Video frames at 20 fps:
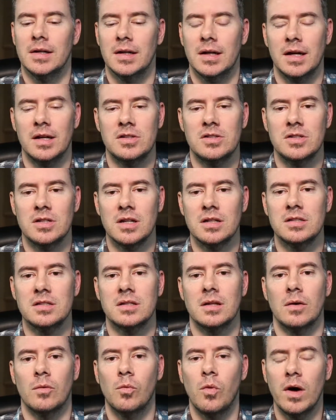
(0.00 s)
it's
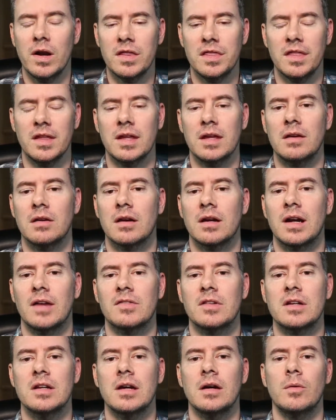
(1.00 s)
just one thing you're gonna have
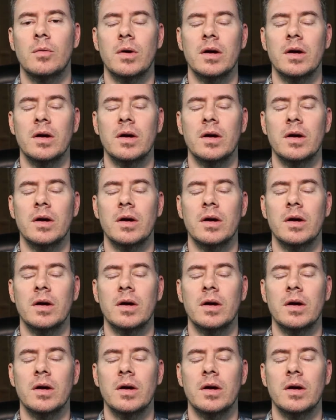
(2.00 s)
to deal